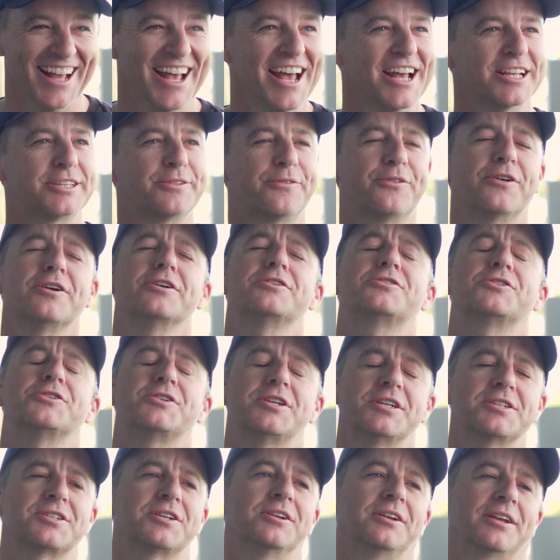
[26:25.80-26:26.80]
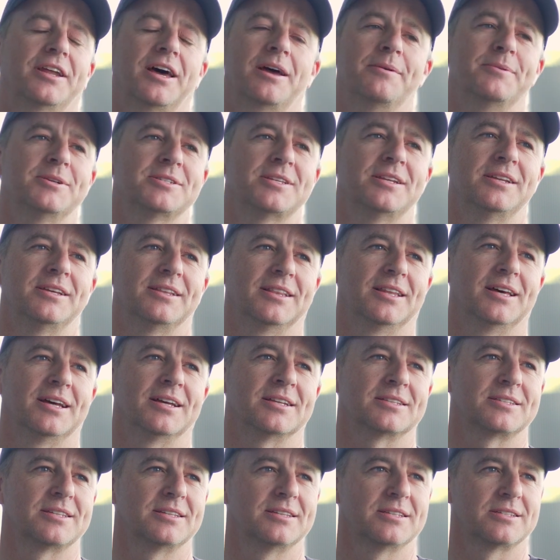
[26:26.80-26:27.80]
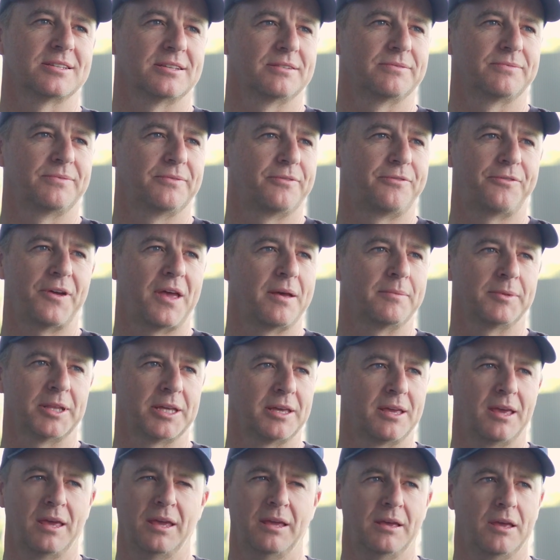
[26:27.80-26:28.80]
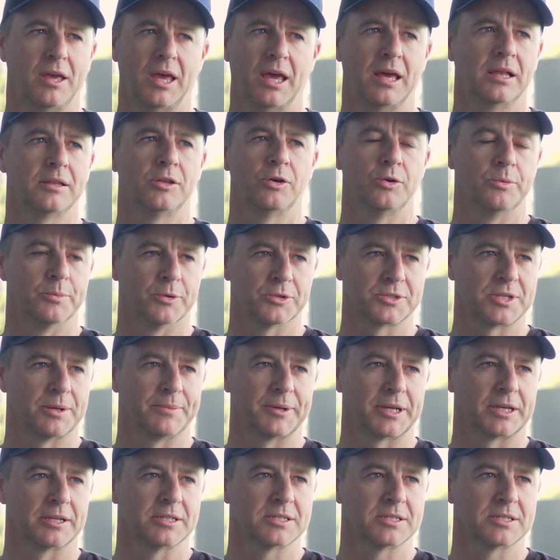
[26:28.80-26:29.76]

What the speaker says: It's a very traditional name, isn't it, Lance? Is it a family heirloom or something,